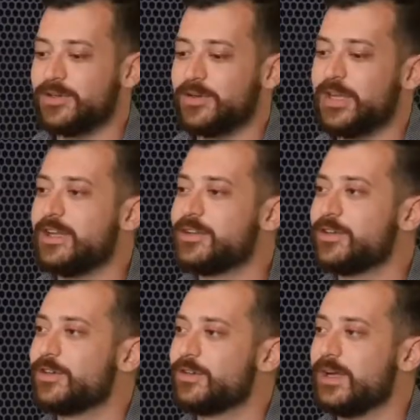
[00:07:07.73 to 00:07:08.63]
know, getting the
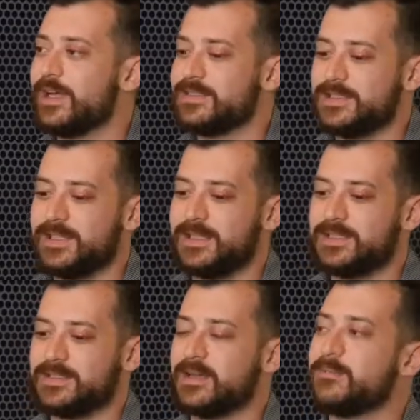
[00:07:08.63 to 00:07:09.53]
good grades
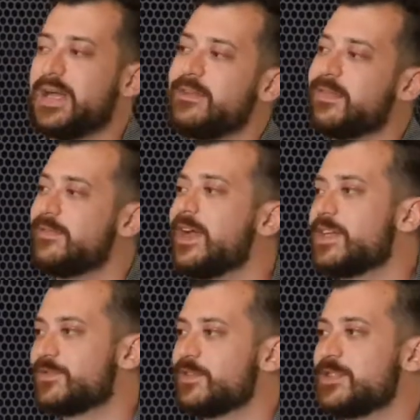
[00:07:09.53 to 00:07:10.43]
is a competitive
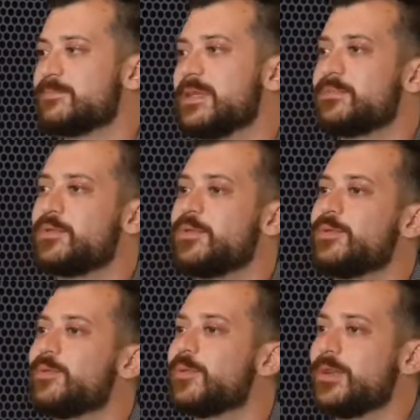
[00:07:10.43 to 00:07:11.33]
advantage versus people
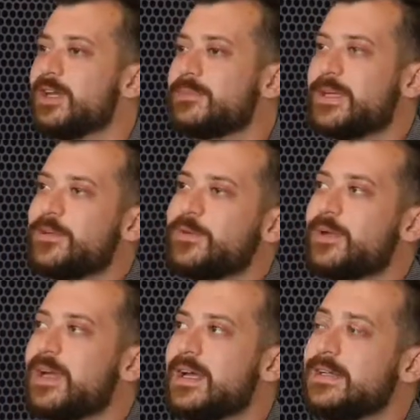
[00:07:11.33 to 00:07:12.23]
who were like me, who
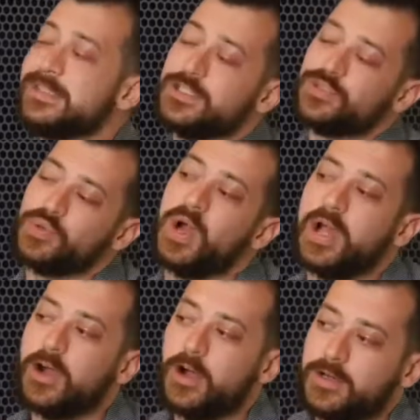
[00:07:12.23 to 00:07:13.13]
didn't
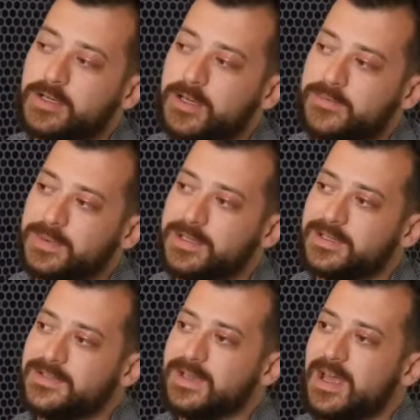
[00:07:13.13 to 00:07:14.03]
try hard enough,
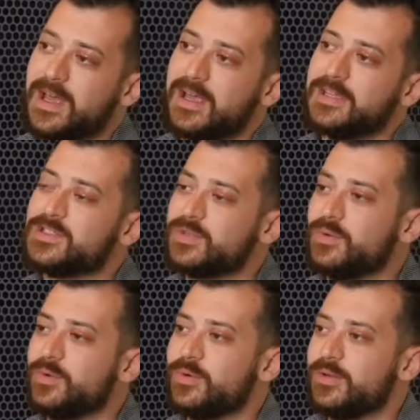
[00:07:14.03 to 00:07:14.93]
because in
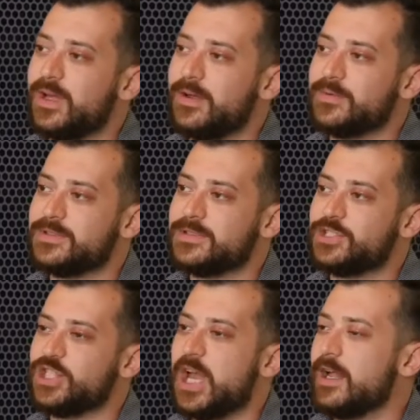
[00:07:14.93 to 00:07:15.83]
school I wasn't
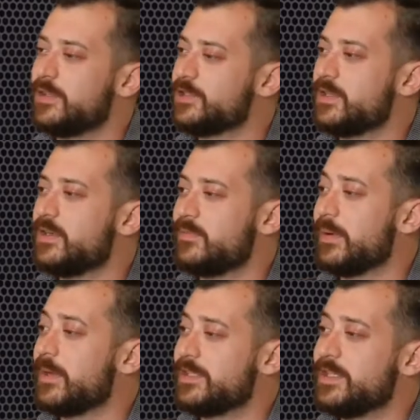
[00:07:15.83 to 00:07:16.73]
challenged enough
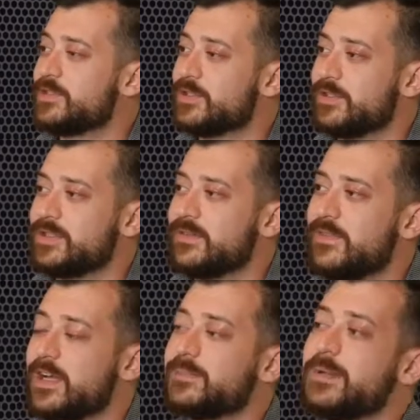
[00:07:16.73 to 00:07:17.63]
by my teachers. Mm-hmm. In
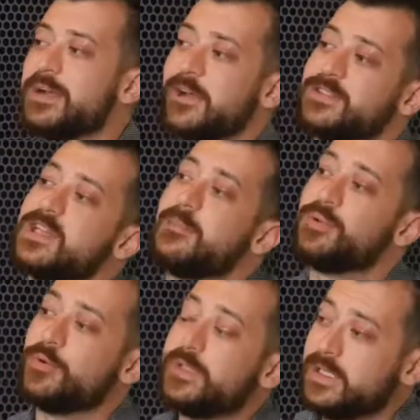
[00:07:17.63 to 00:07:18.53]
fact, my parents got
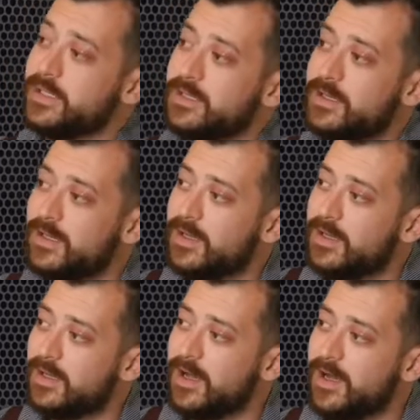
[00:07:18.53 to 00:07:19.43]
pulled in
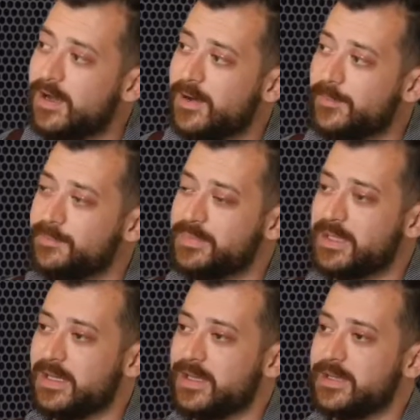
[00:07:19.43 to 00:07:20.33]
um,
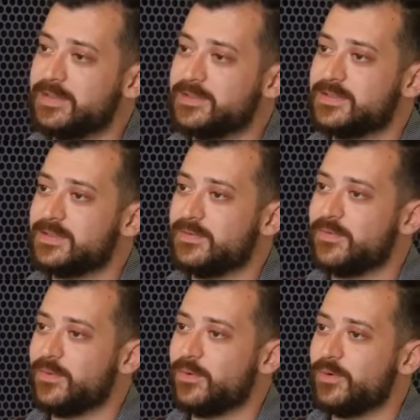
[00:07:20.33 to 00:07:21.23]
because
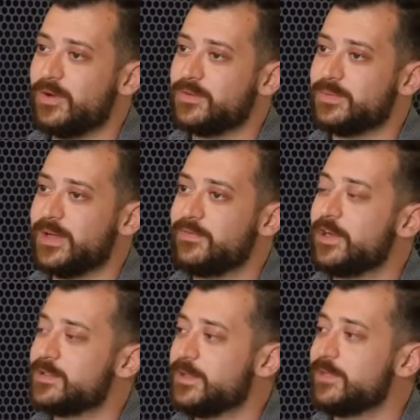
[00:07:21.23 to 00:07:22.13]
for it was my
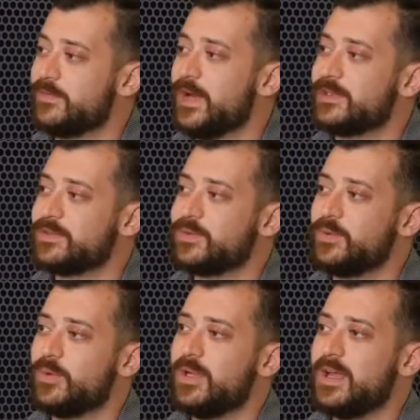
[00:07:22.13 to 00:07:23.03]
freshman year of high
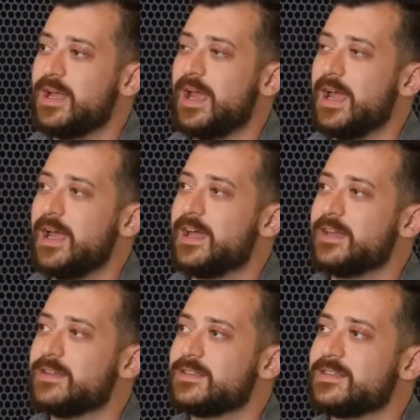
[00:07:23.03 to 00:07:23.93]
school,
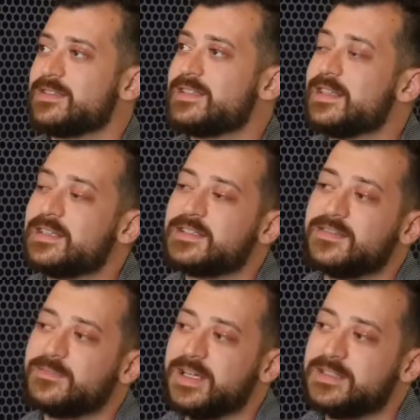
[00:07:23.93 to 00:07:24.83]
and six
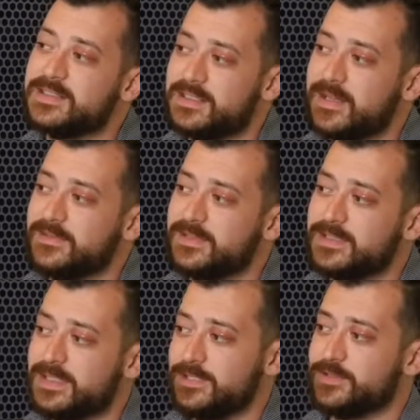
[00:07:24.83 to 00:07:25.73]
of my seven
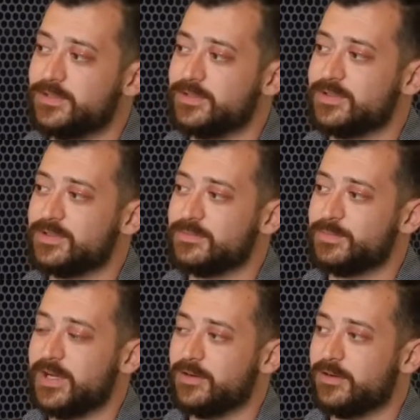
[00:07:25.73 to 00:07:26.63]
teachers
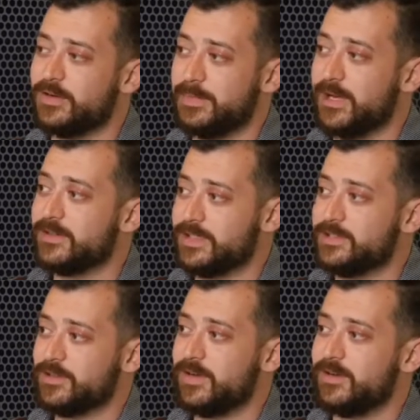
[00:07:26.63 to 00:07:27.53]
called a
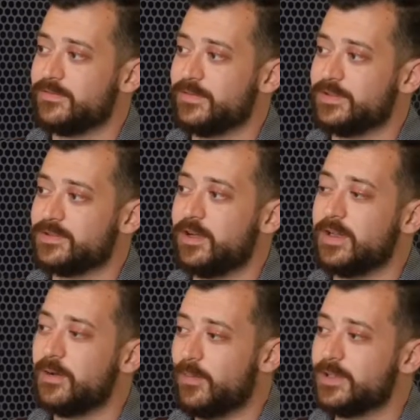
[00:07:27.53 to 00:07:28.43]
parent-teacher conference
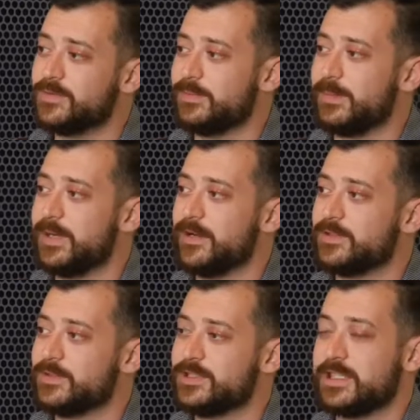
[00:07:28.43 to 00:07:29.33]
all at once with my
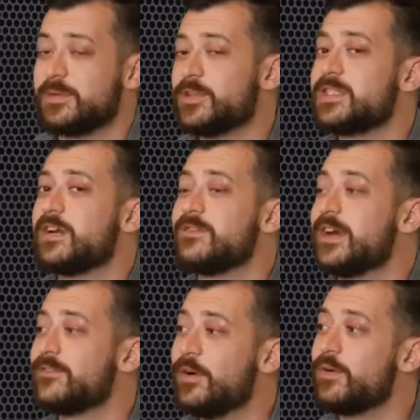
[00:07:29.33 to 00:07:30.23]
parents, which is like the most wow.
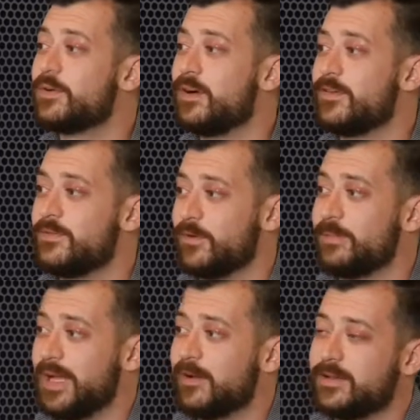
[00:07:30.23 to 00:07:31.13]
terrifying phone call yes. for
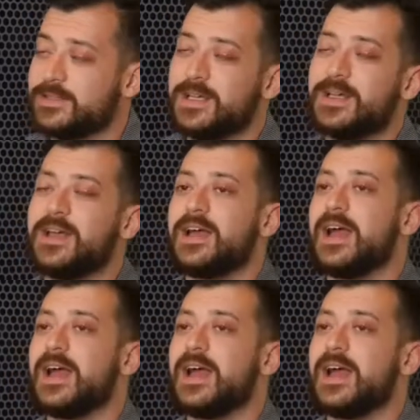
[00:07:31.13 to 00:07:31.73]
a parent. Yes.